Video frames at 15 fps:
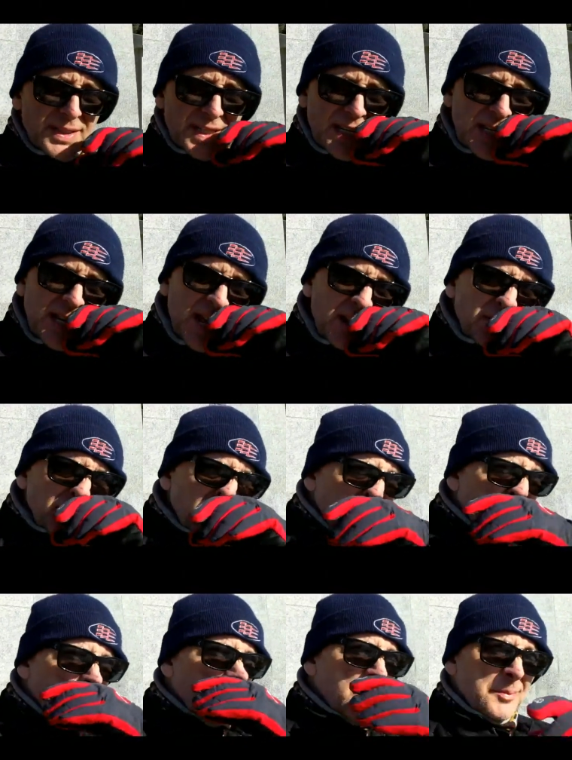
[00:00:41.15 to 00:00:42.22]
a DNF
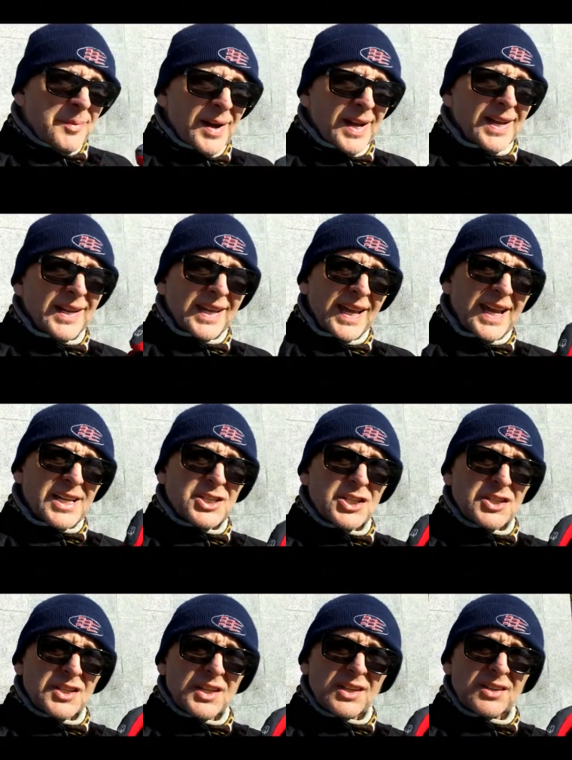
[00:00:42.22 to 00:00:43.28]
on one of my
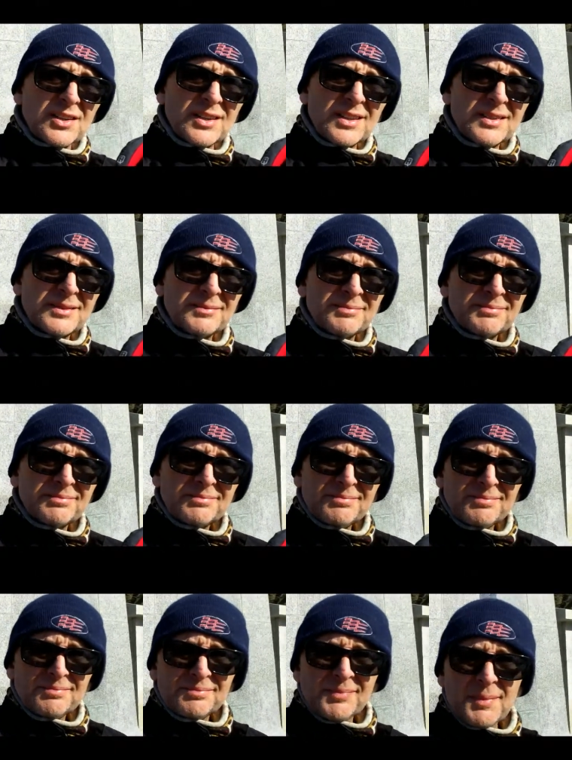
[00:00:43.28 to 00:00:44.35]
caches here.
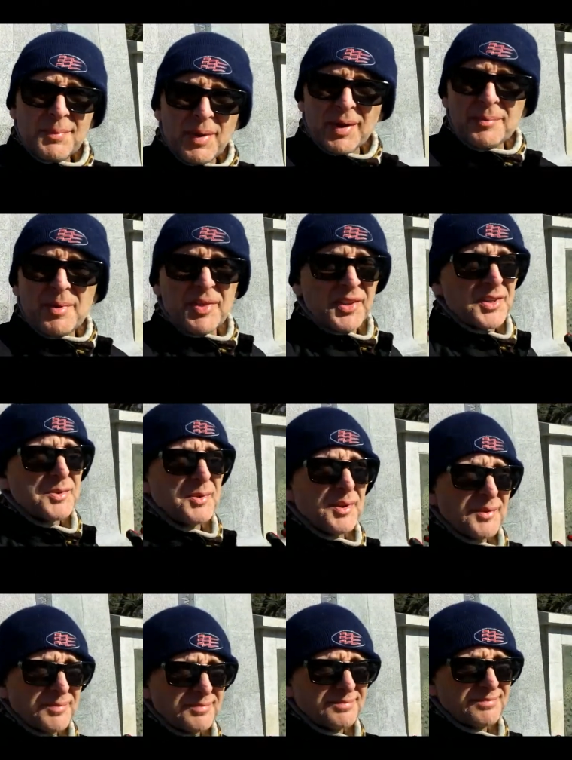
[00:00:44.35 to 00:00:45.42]
Might have been this
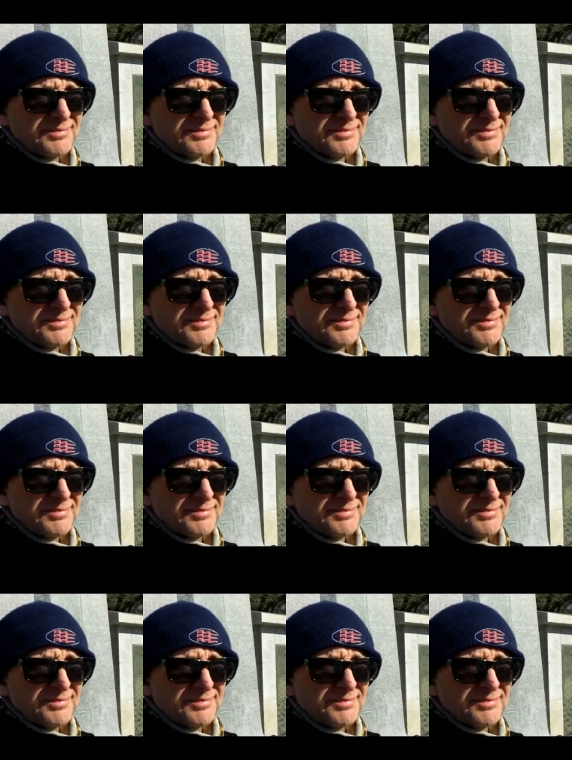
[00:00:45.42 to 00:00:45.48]
one.